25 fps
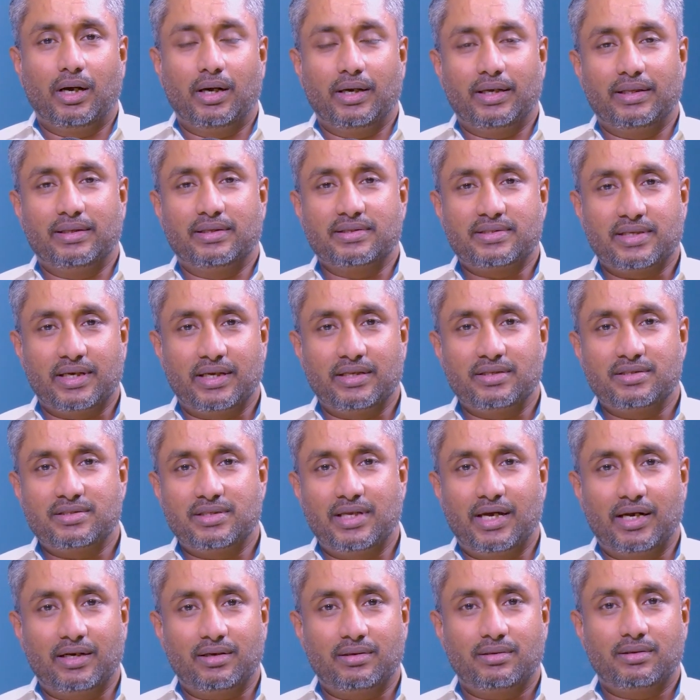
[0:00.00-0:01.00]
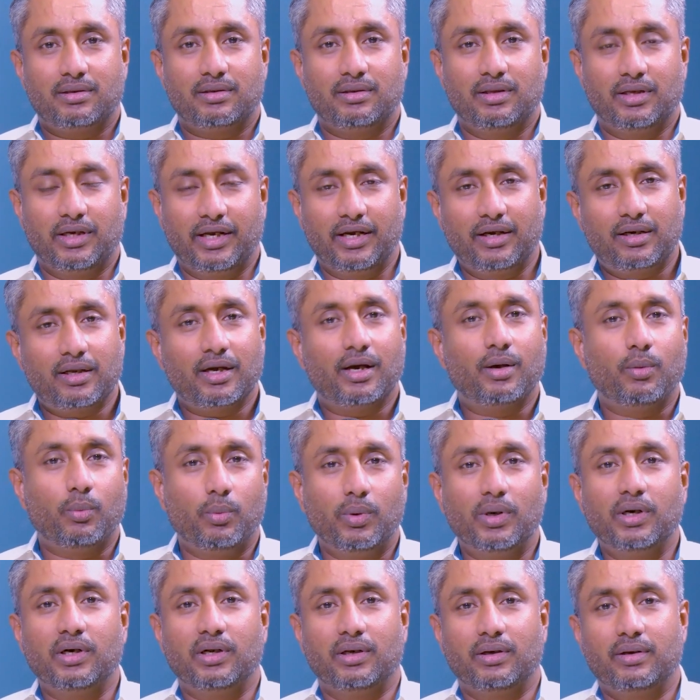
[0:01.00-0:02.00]
in the sense that the entire
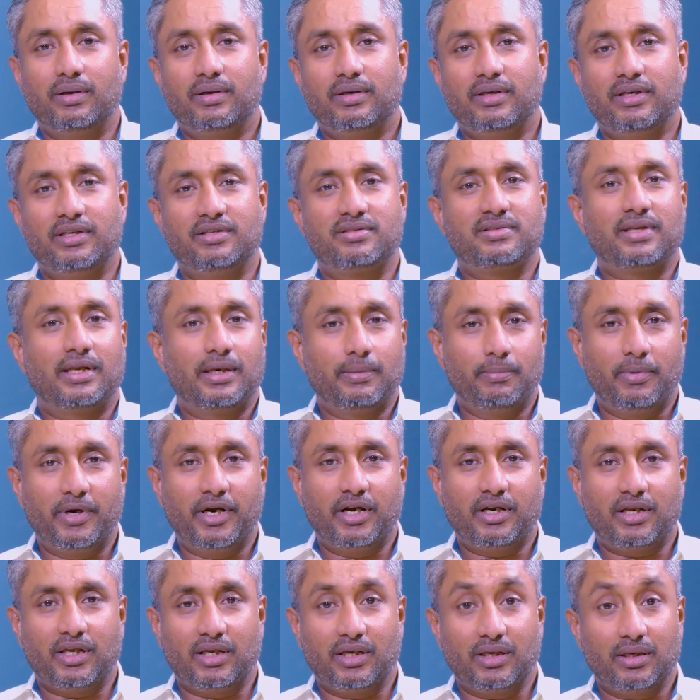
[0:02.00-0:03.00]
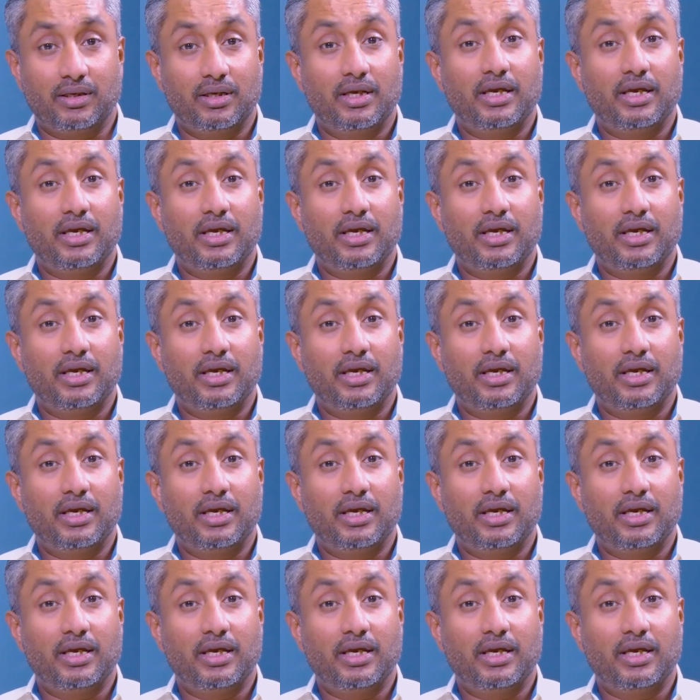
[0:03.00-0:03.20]
world is celebrating